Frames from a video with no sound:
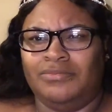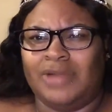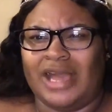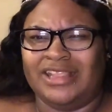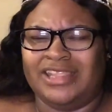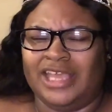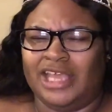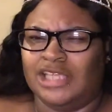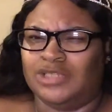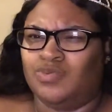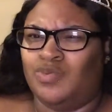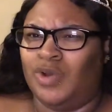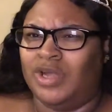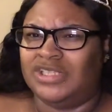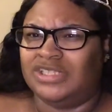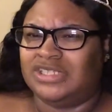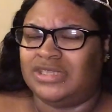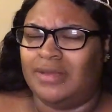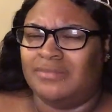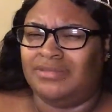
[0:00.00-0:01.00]
I think it's
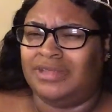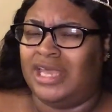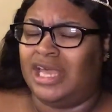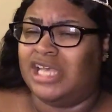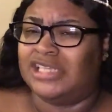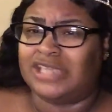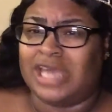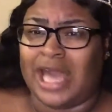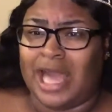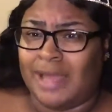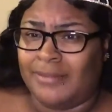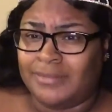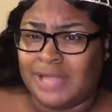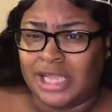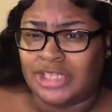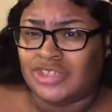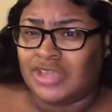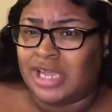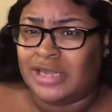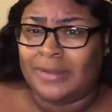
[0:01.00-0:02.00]
one something. Because I'm
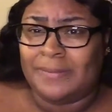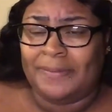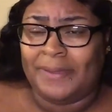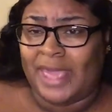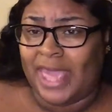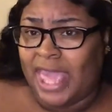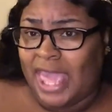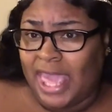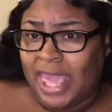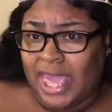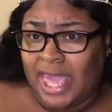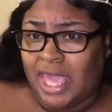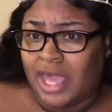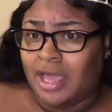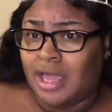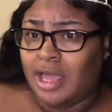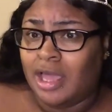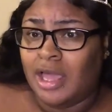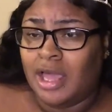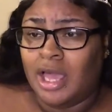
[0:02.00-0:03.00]
not trying to pay,
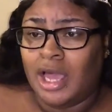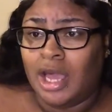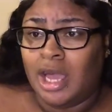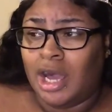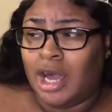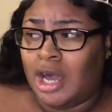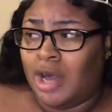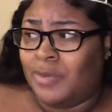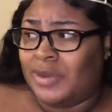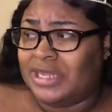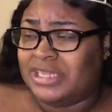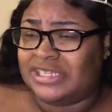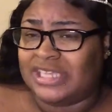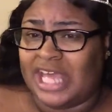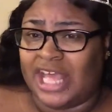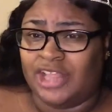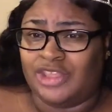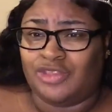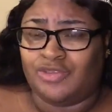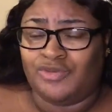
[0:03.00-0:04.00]
uh, what is
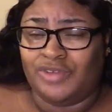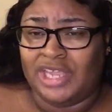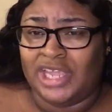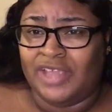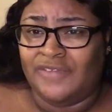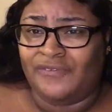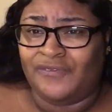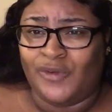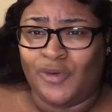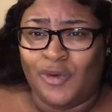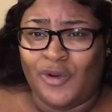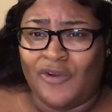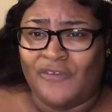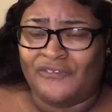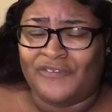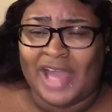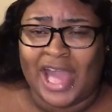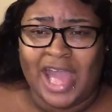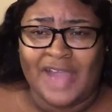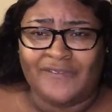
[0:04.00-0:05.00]
that, three, four,
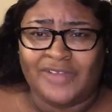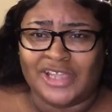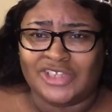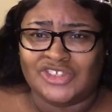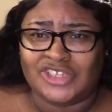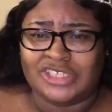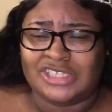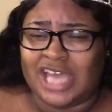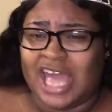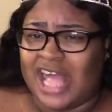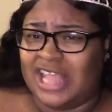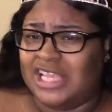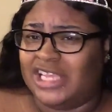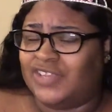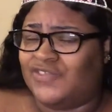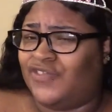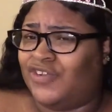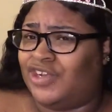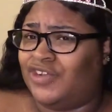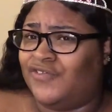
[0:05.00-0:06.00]
five hundred
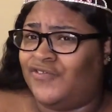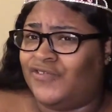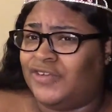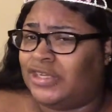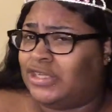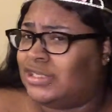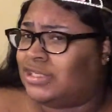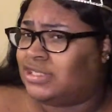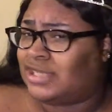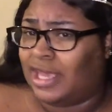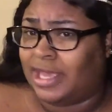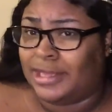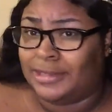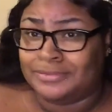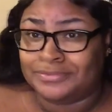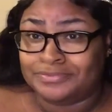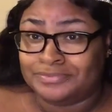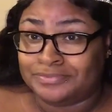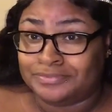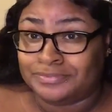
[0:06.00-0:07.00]
dollars for the full set
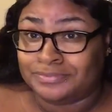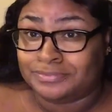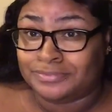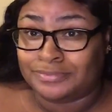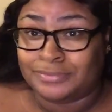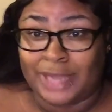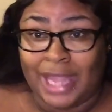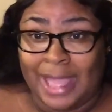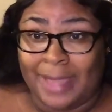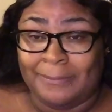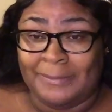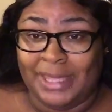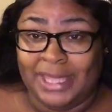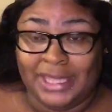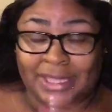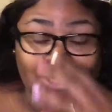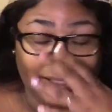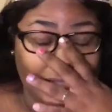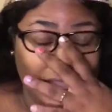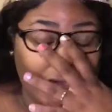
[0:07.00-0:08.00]
not
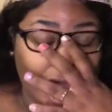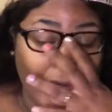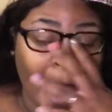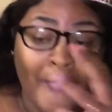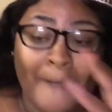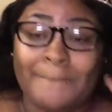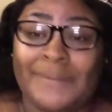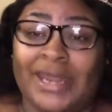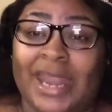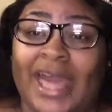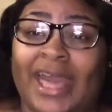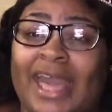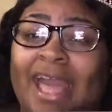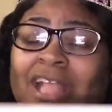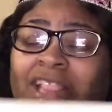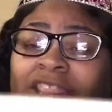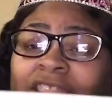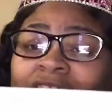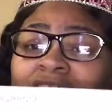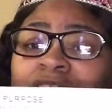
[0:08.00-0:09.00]
me but i
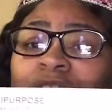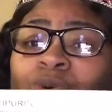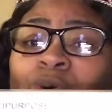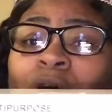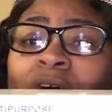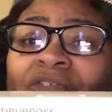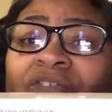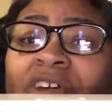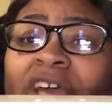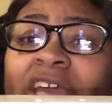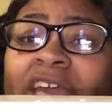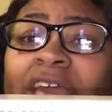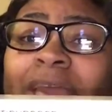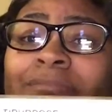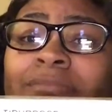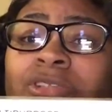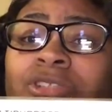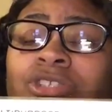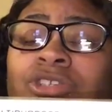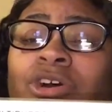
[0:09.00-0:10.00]
got this off of
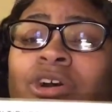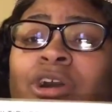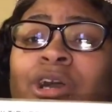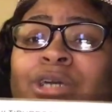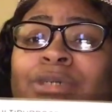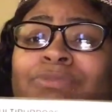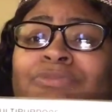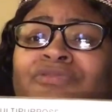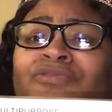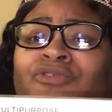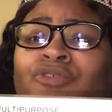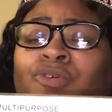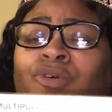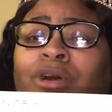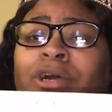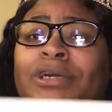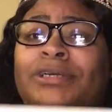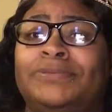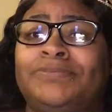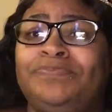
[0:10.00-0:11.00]
amazon
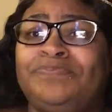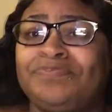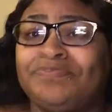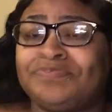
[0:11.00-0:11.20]
for